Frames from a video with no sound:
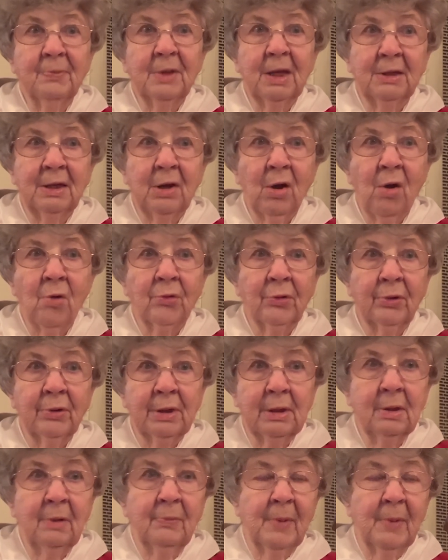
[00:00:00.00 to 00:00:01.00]
The daughter
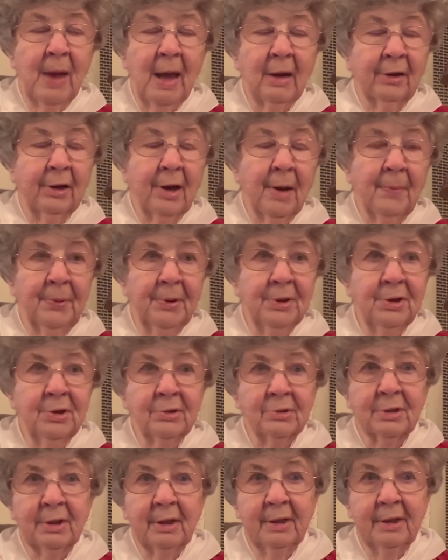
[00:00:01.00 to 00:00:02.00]
did about a couple of
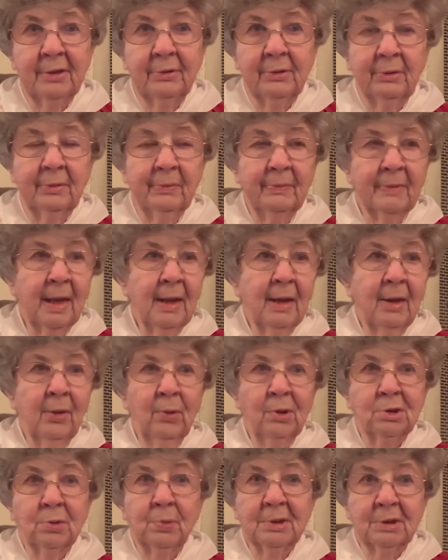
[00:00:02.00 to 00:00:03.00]
years later
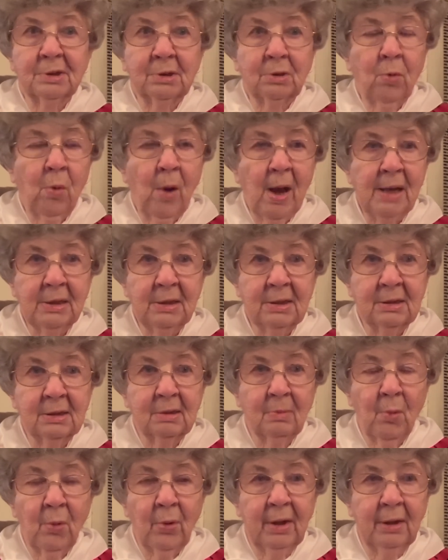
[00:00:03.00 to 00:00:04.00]
which was quite
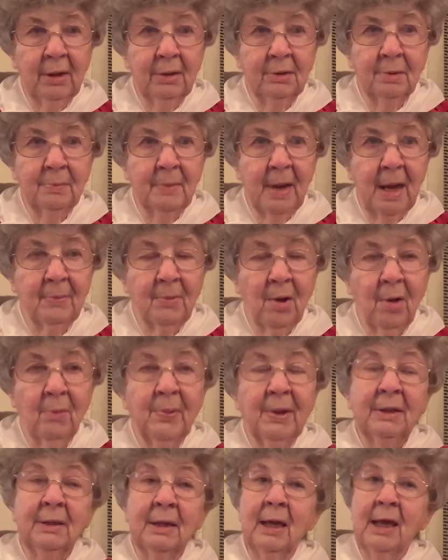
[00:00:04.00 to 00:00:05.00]
disappointing to Mamaw,
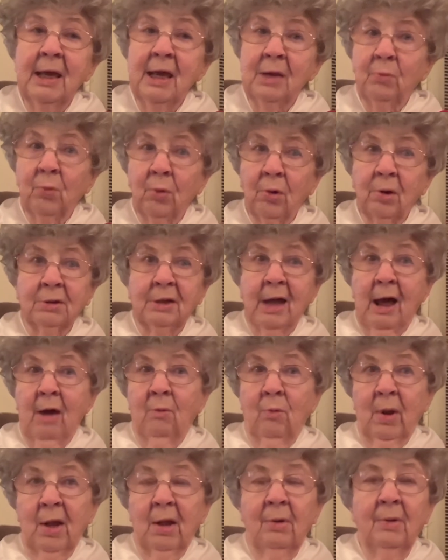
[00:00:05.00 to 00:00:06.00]
but it worked out
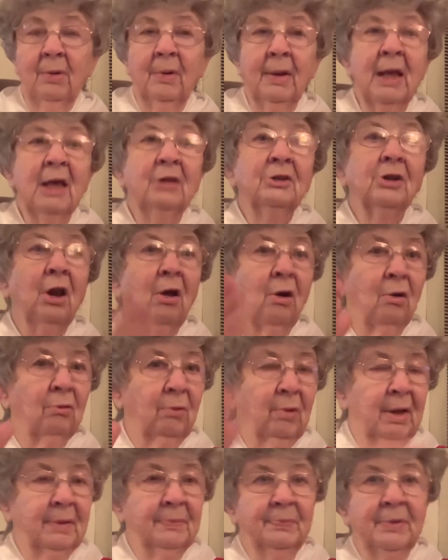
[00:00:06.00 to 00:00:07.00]
well in the long
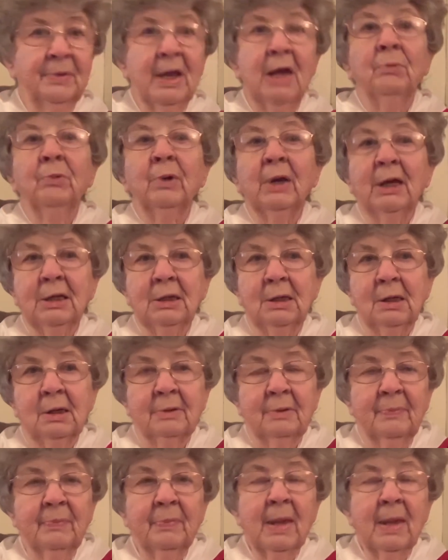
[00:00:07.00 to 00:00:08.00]
run. It really did.